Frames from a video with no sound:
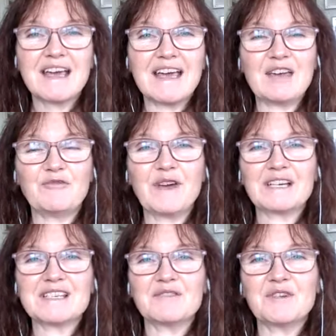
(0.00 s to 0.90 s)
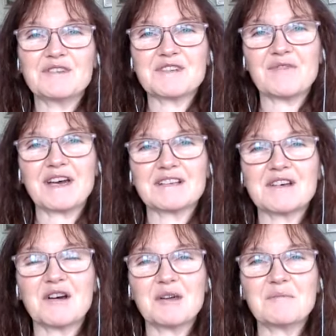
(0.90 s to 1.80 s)
effective use of our
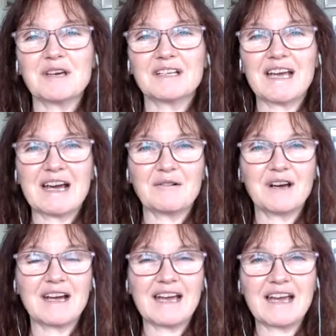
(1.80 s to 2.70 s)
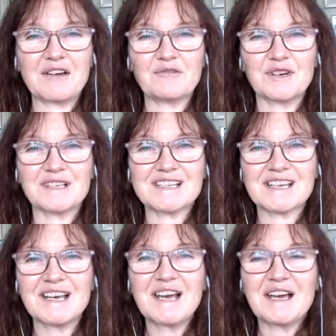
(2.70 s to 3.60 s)
time and our effort,
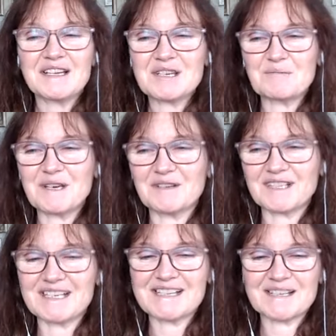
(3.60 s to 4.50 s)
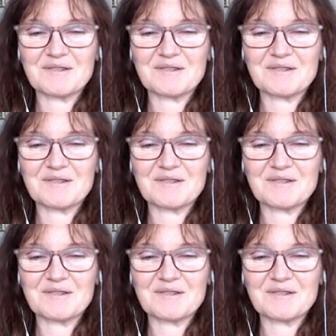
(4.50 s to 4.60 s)
to be honest.